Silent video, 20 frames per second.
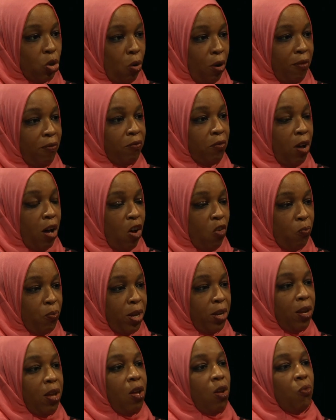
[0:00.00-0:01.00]
or
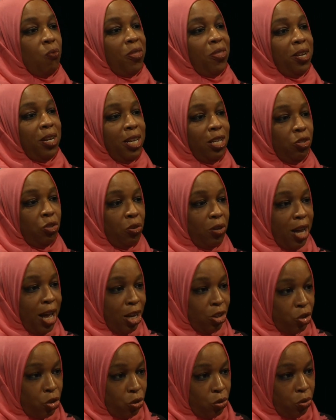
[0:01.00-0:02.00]
involvement with an
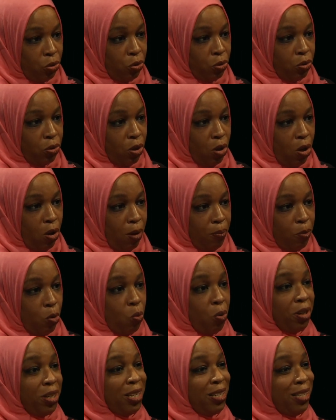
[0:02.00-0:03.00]
international um,
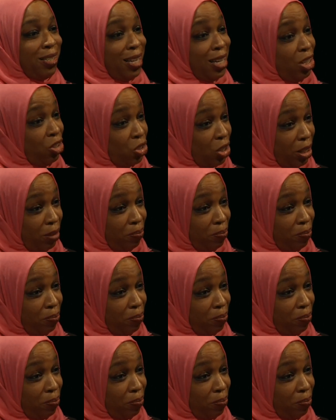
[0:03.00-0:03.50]
organization.